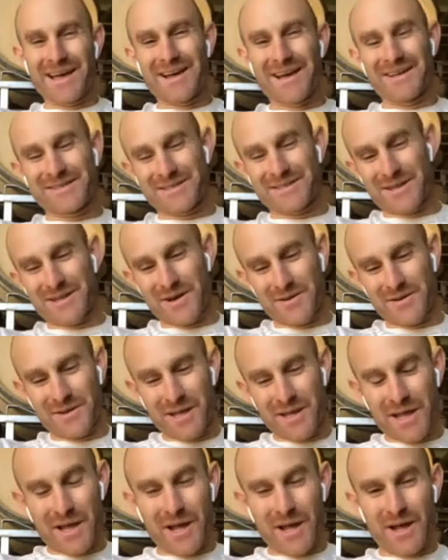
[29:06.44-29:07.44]
So
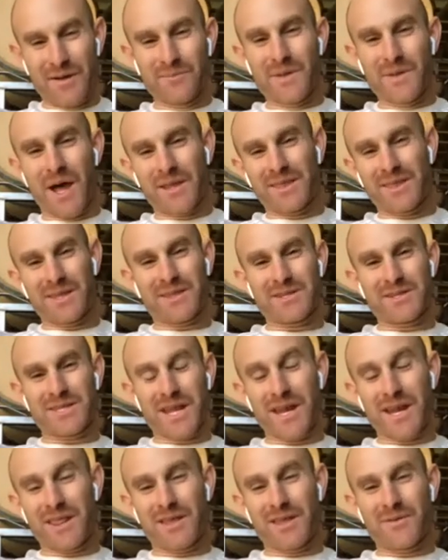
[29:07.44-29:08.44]
not that there's
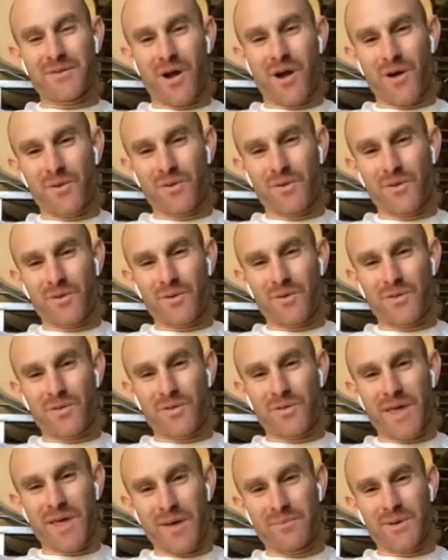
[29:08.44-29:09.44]
anything wrong with that,
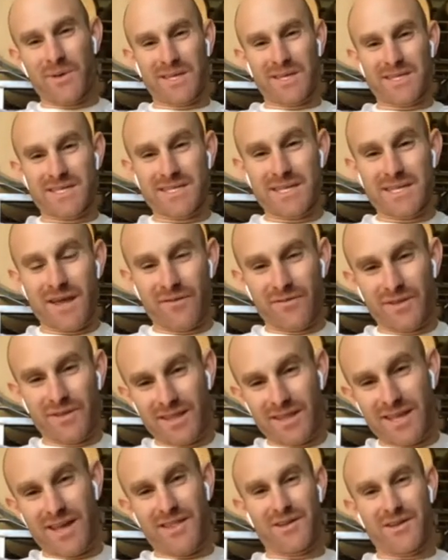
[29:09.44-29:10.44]
but this is definitely the
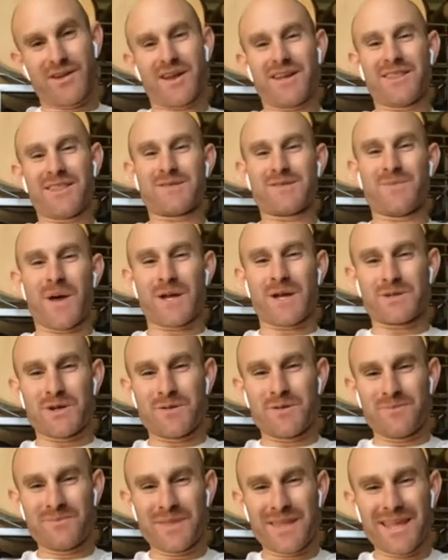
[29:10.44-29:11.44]
other end of the spectrum.
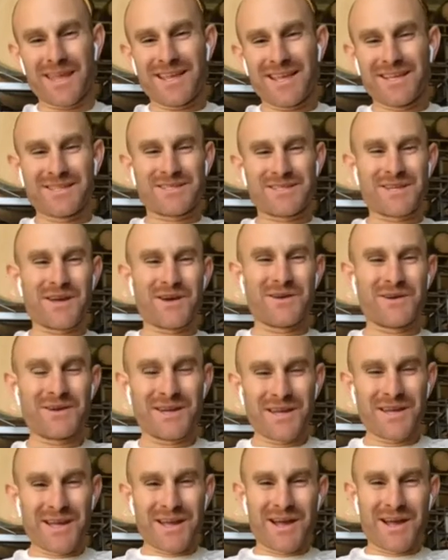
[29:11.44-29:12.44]
So
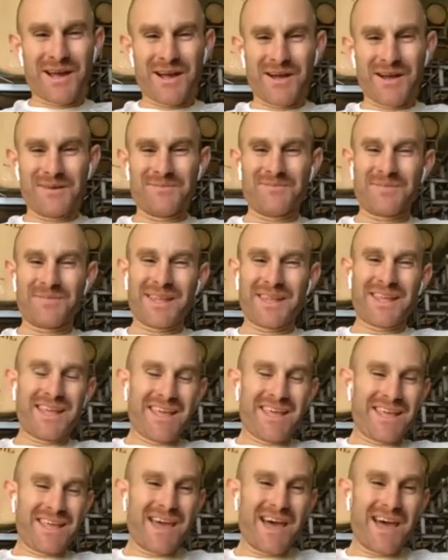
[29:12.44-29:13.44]

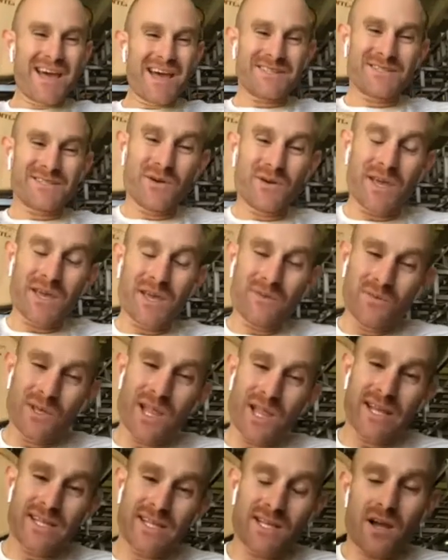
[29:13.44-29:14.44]
and we
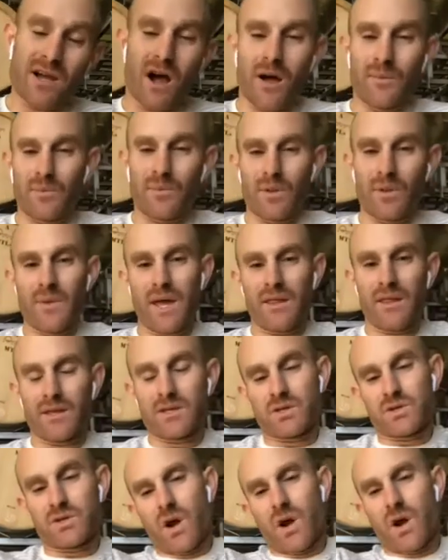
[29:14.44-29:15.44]
like to complement the
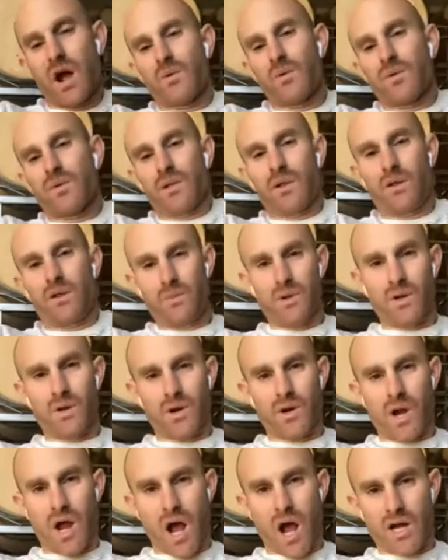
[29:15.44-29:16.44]
Syrah with a little bit of
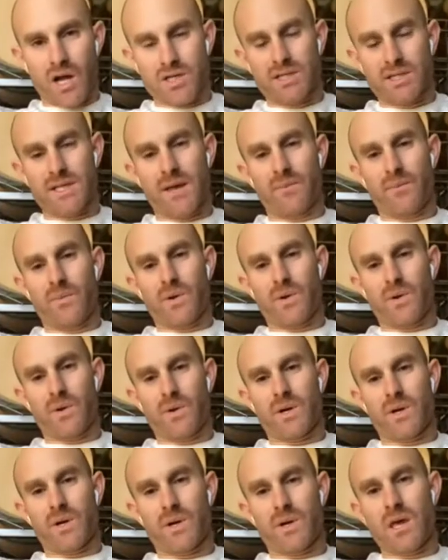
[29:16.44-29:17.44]
Grenache and
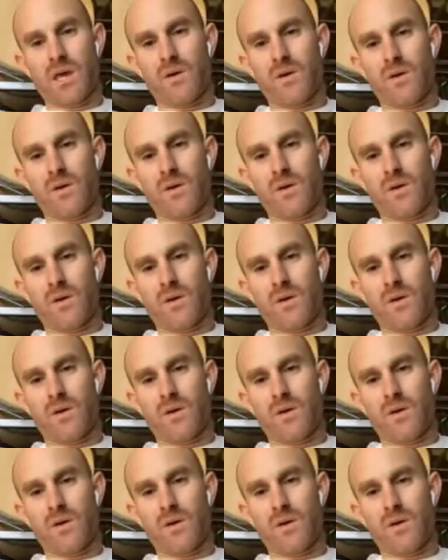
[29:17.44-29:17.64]
Tempranillo.